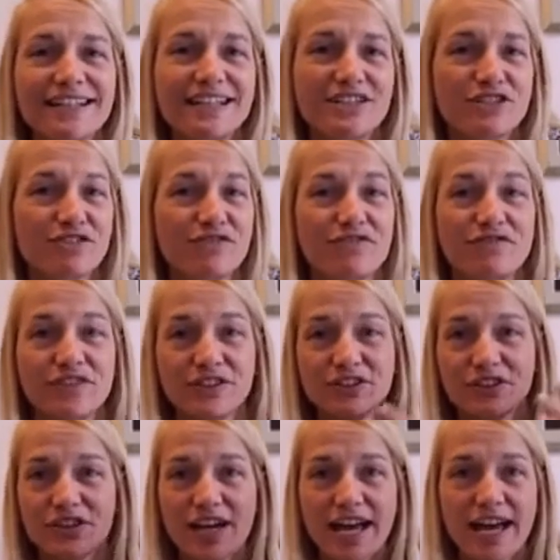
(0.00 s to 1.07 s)
They just fill
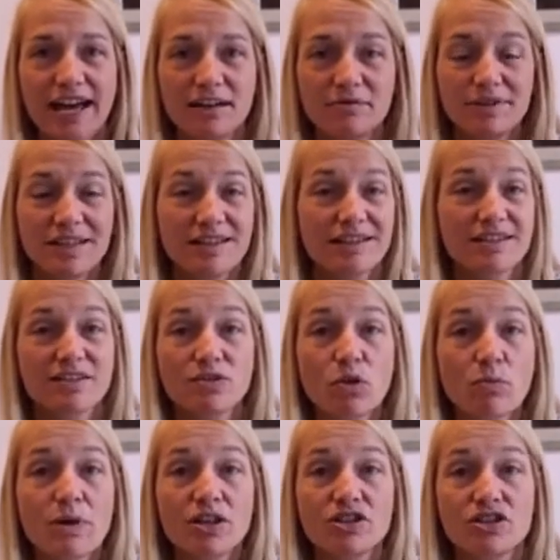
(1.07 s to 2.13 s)
your head with
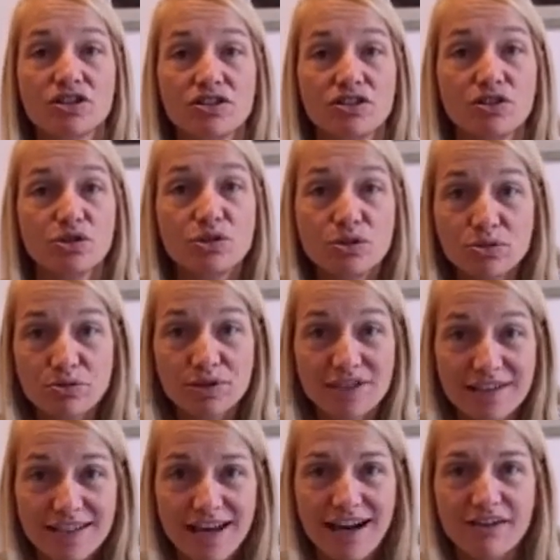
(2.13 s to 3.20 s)
so much new
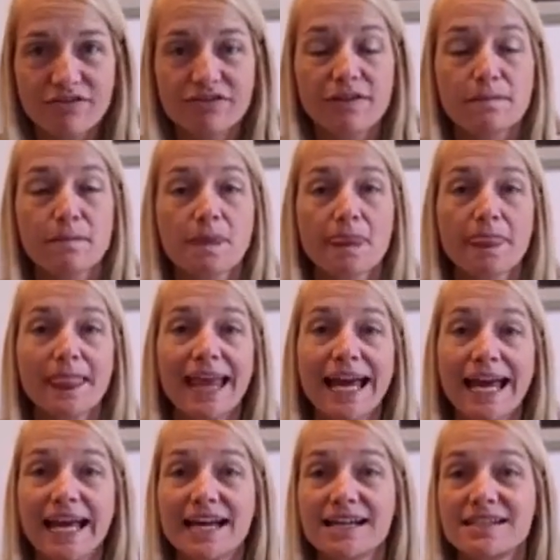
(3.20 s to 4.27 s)
stuff,
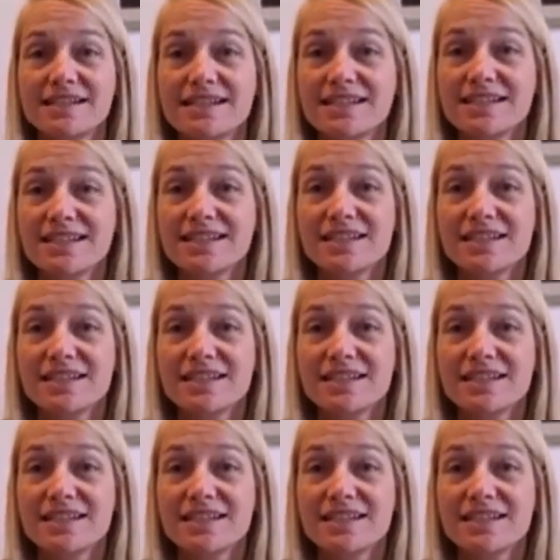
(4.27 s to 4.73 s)
and